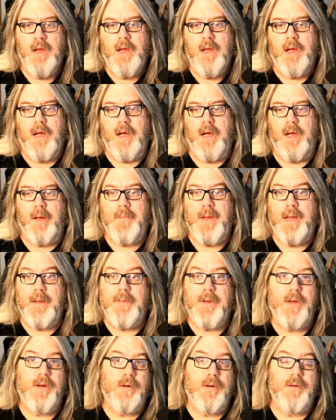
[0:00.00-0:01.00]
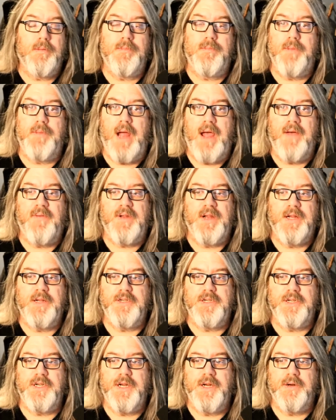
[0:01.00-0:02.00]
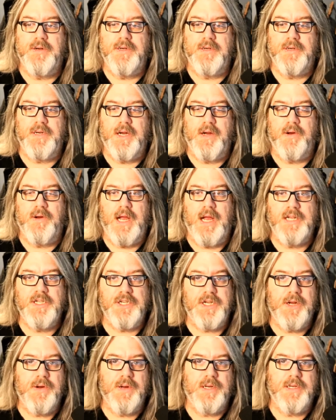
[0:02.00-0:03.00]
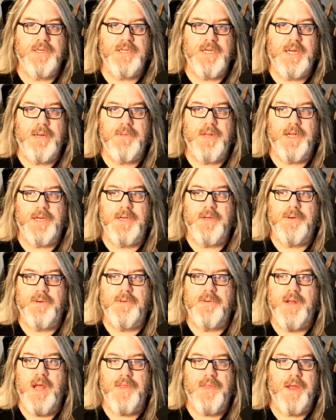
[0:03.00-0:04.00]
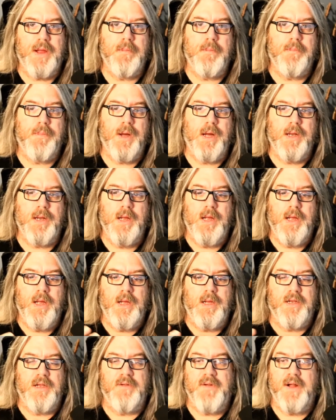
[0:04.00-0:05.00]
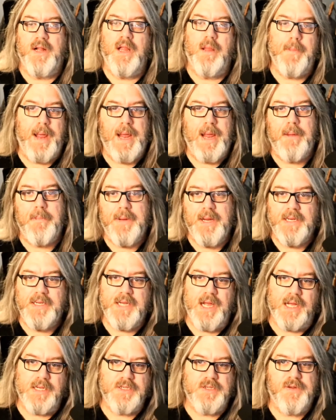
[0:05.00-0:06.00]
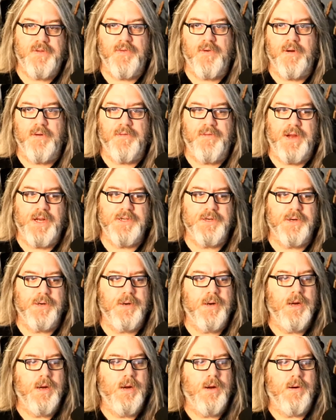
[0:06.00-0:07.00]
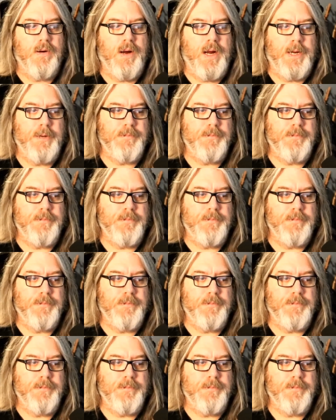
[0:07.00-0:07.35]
Uh, maybe you have an engineer er, engineering team that do nothing but develop A/B tests for a feature, right?